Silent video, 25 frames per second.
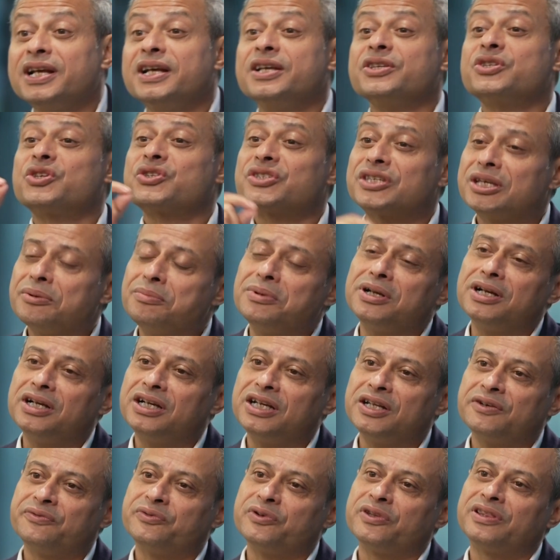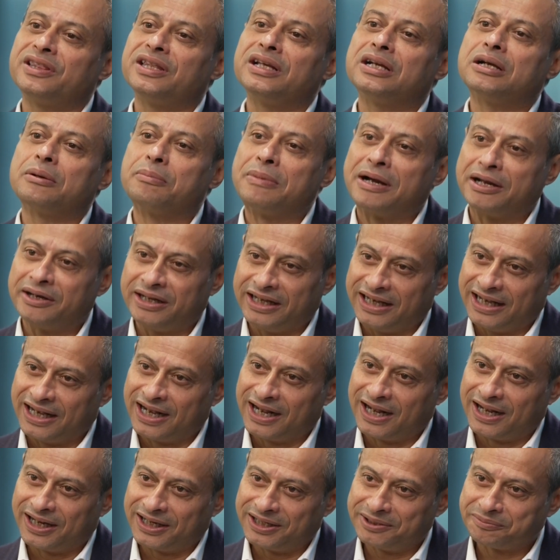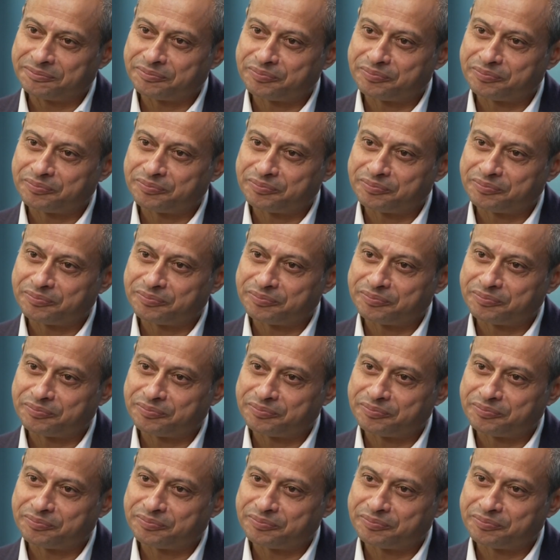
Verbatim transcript: So similarly, if we think about AI,